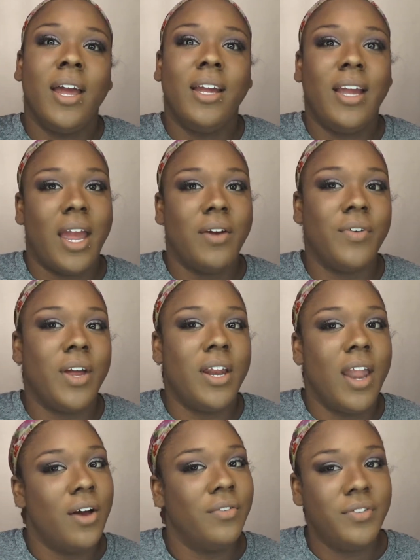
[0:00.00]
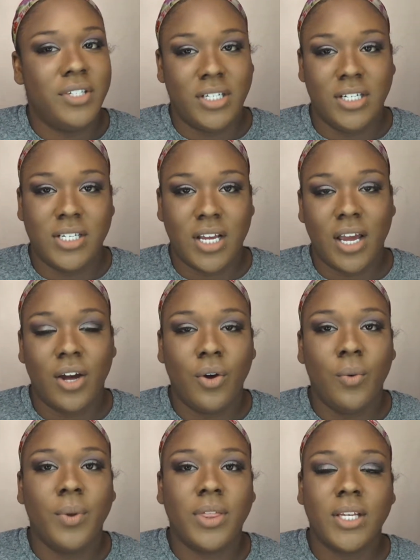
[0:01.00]
gave enough
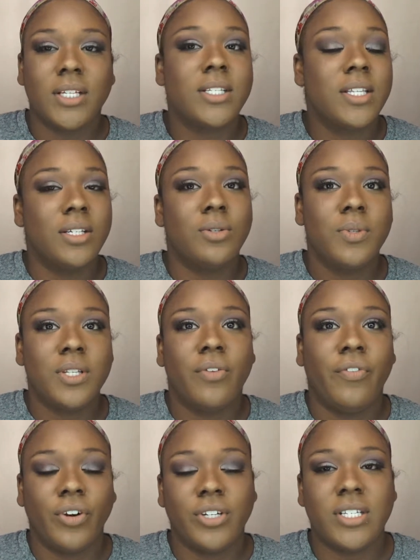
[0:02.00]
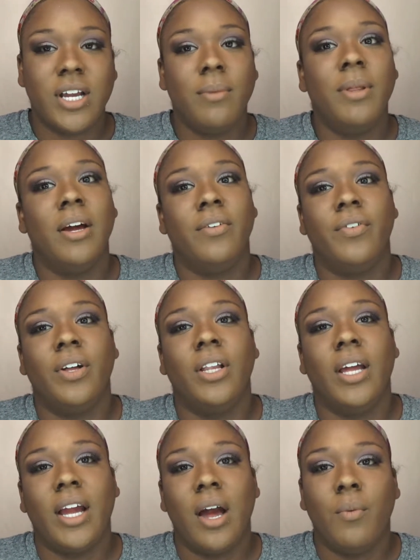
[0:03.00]
detail with this. This was the first time that I felt
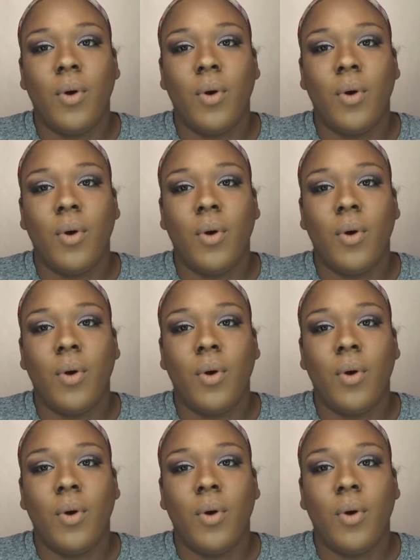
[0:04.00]
like I